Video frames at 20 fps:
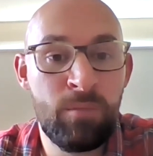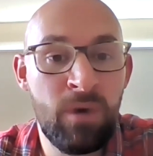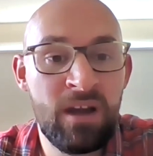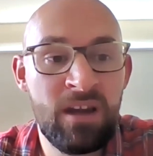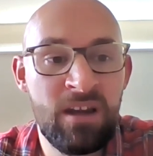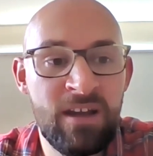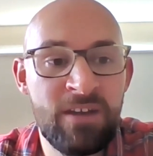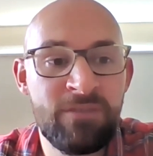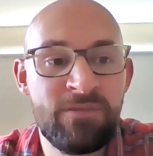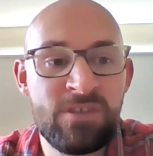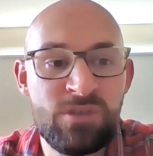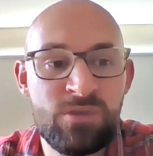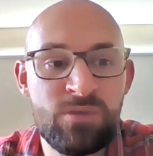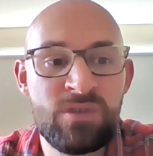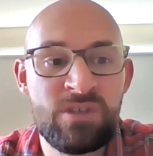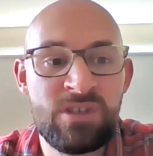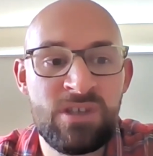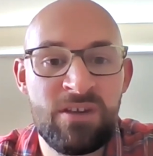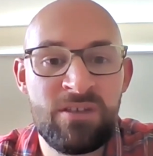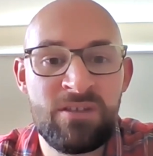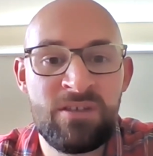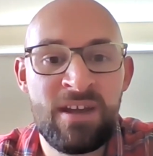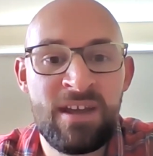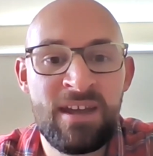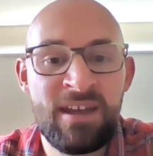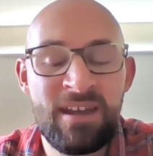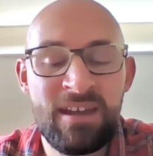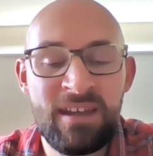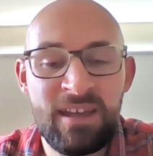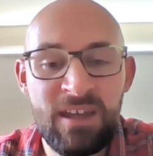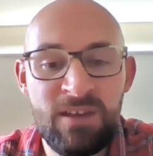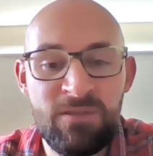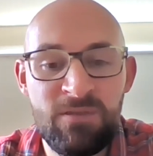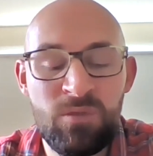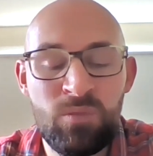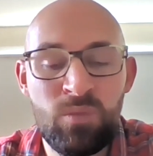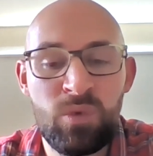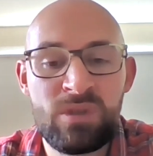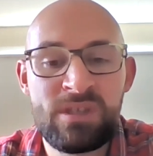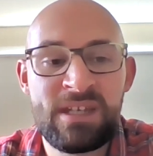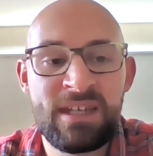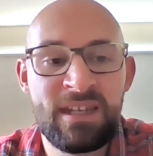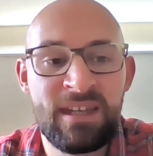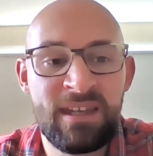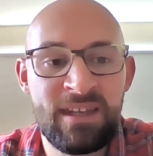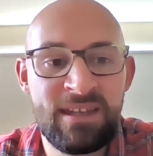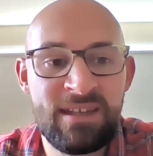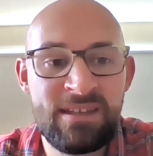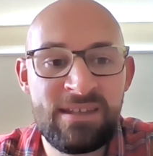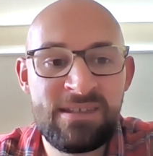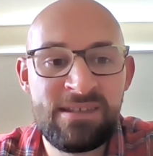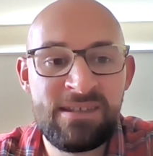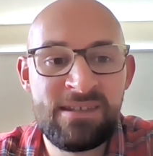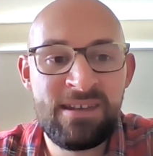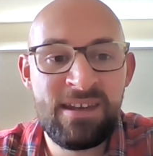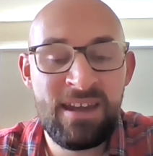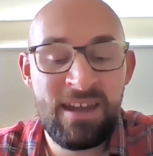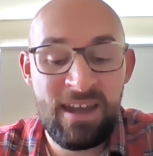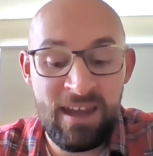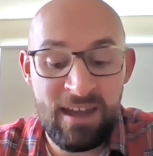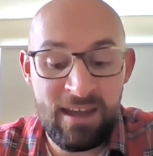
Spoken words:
My life is also given what it needs,